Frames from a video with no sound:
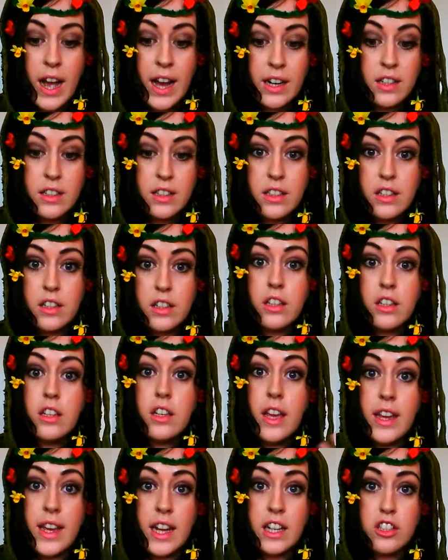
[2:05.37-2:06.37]
and
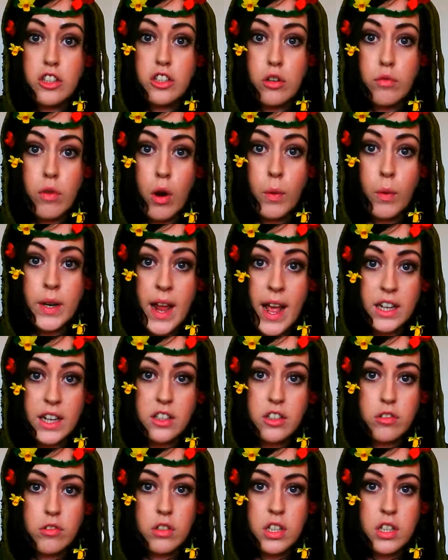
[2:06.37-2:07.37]
he gets to roll an
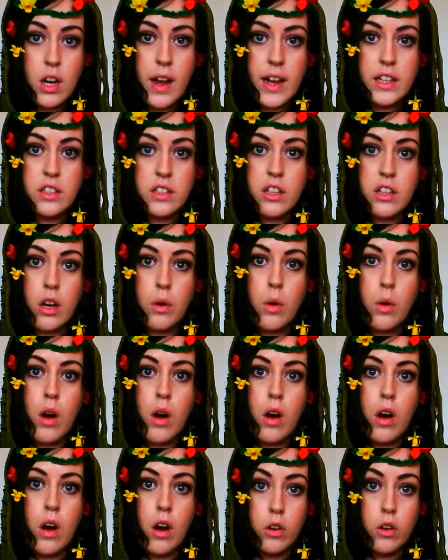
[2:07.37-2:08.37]
extra dice,
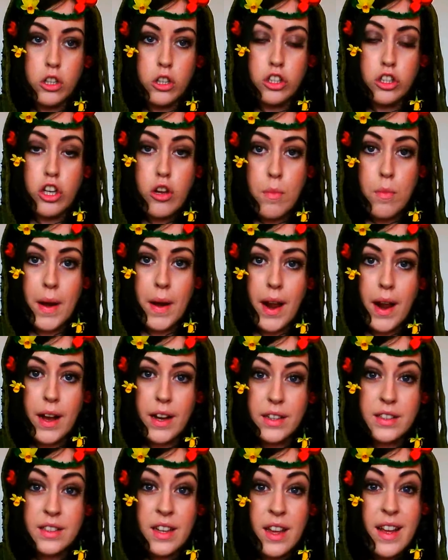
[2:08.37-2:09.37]
so on a
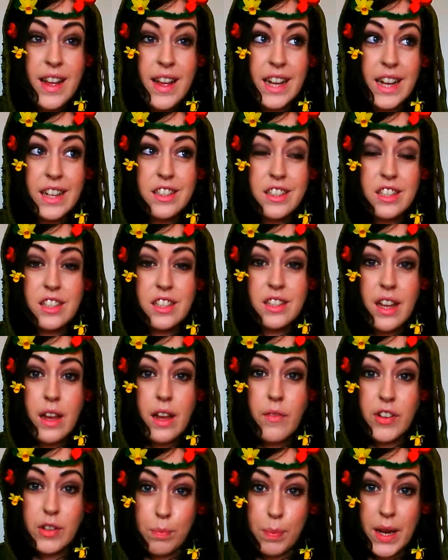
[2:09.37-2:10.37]
2+, he gets to
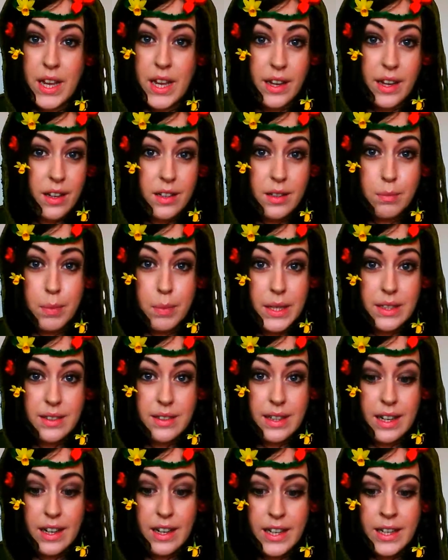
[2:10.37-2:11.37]
save his bacon
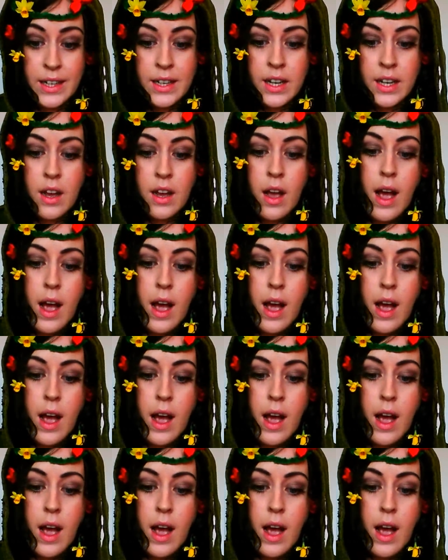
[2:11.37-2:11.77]
basically,